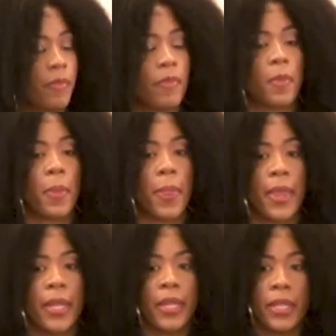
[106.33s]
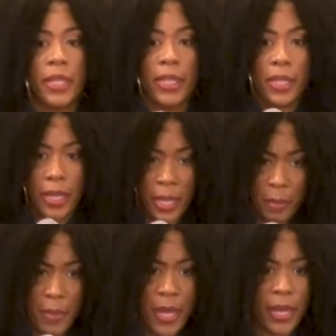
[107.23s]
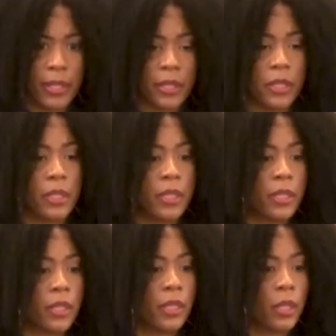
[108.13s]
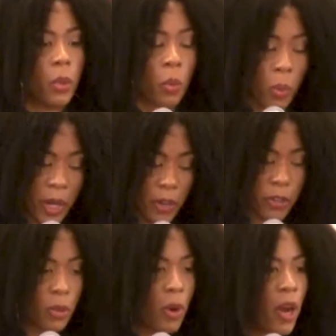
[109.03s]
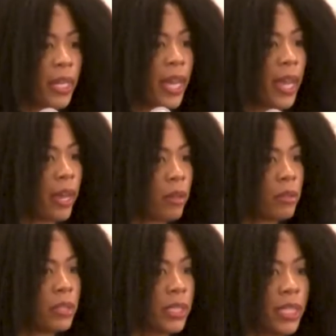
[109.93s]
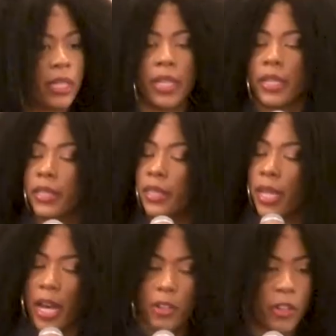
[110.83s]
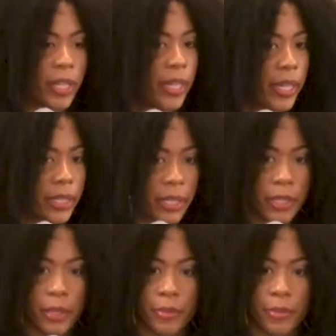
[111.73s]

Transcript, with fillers: Amen. Amen. Where you are now is not your end.